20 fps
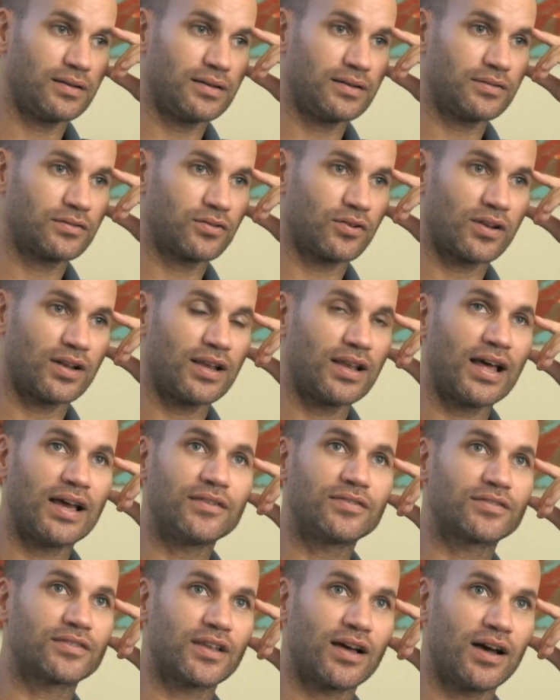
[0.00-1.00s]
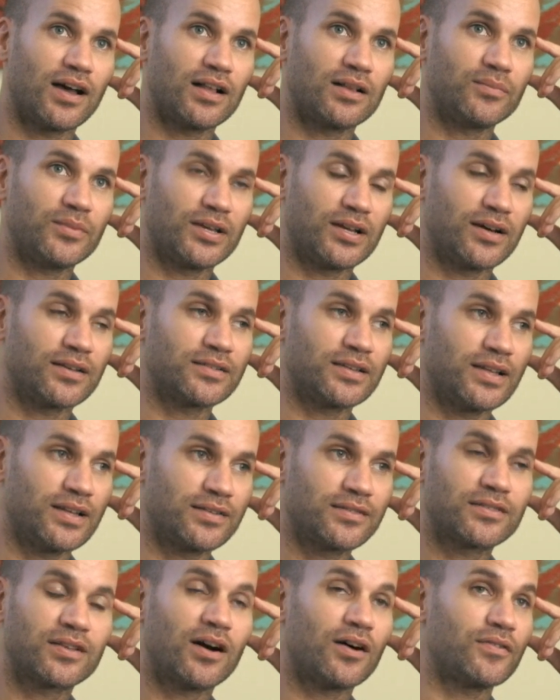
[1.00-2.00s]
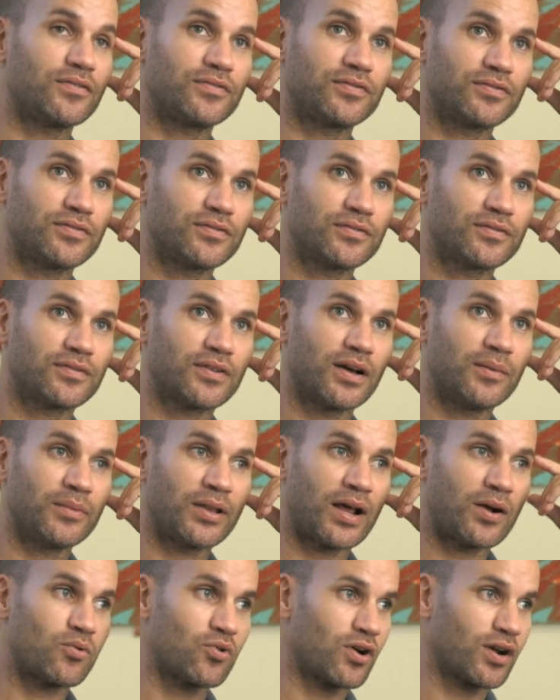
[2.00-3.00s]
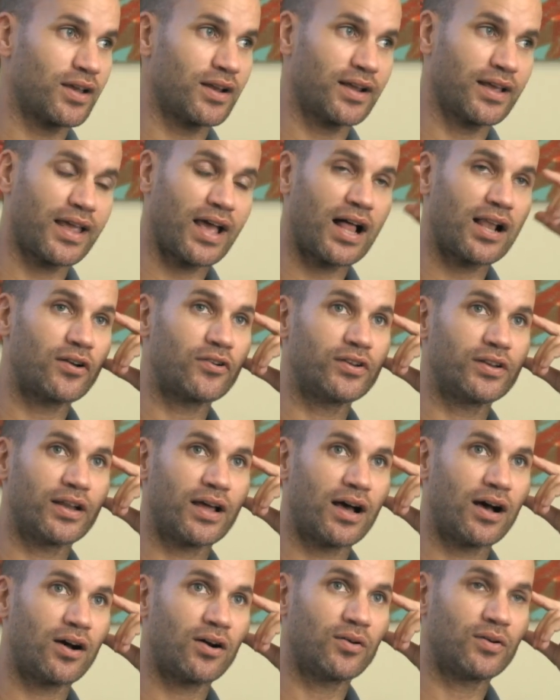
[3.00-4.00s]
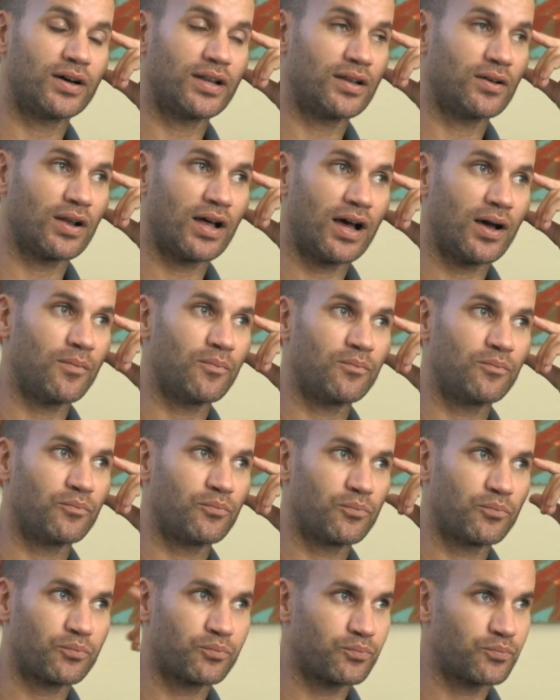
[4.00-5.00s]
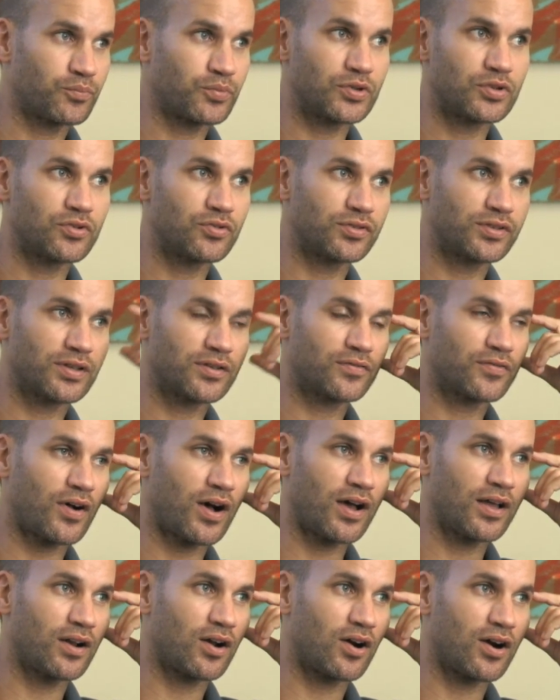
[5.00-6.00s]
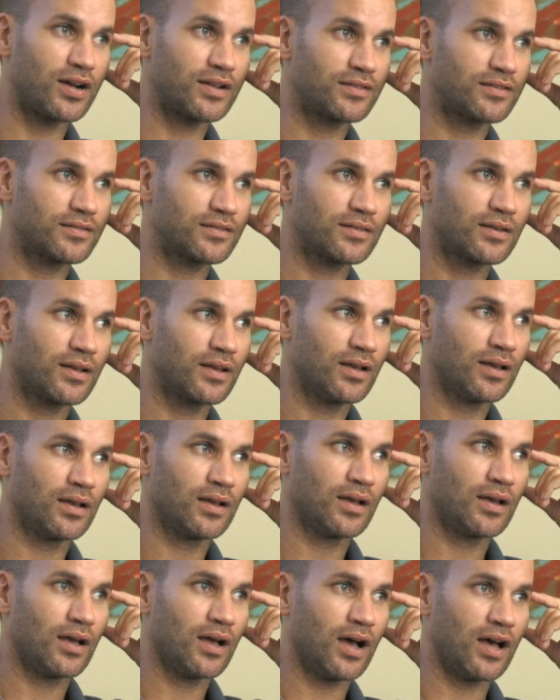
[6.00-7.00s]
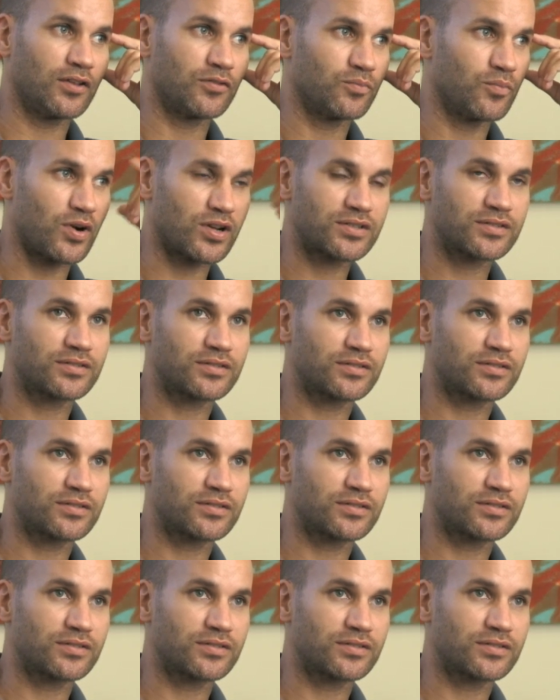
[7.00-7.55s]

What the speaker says: sort of lifestyle, because it is tough. I mean, I work in a gallery now, and I'm producing fine arts as much.